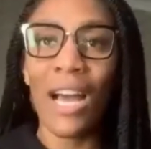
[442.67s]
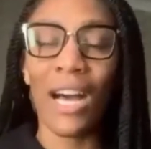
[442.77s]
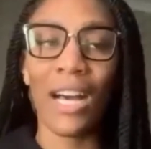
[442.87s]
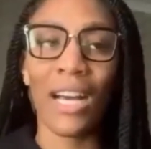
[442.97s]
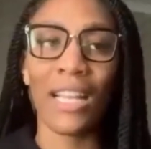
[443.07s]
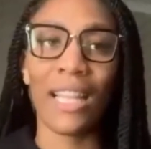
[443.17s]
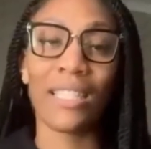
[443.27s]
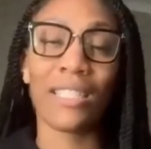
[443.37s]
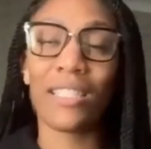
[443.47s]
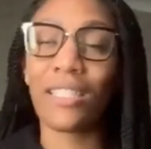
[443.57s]

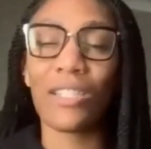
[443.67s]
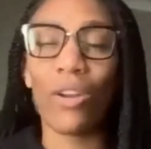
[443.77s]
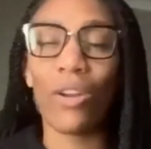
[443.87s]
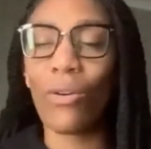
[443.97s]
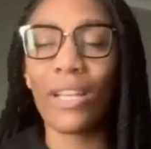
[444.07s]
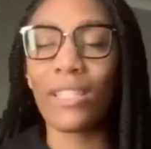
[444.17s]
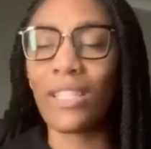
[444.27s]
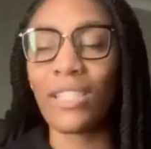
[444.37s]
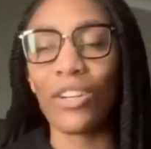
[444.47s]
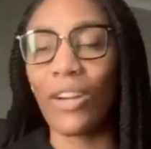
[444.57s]
That's just so
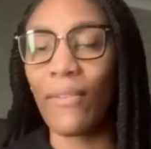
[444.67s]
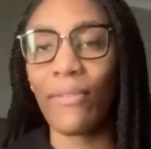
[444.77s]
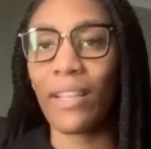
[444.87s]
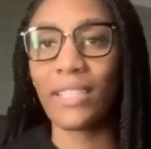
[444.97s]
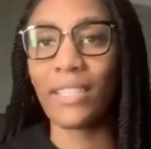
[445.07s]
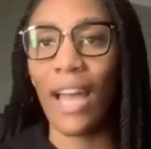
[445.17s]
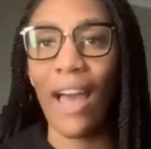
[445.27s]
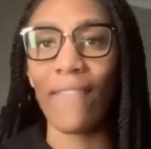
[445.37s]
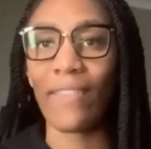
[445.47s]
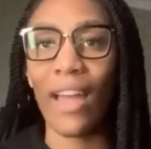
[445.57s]
it's a great feeling to
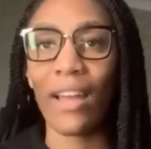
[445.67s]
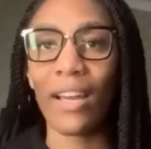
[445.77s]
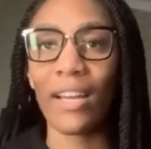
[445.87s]
have that